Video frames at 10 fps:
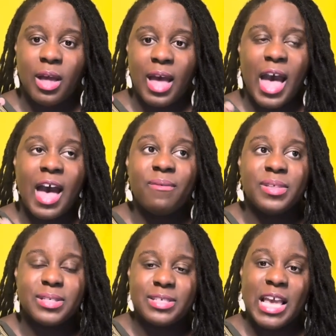have the
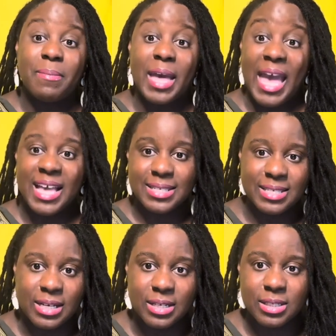same
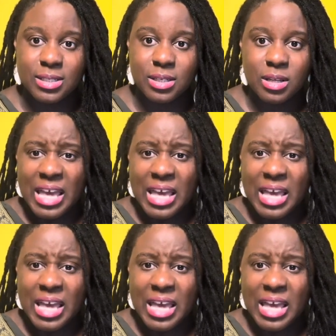essence.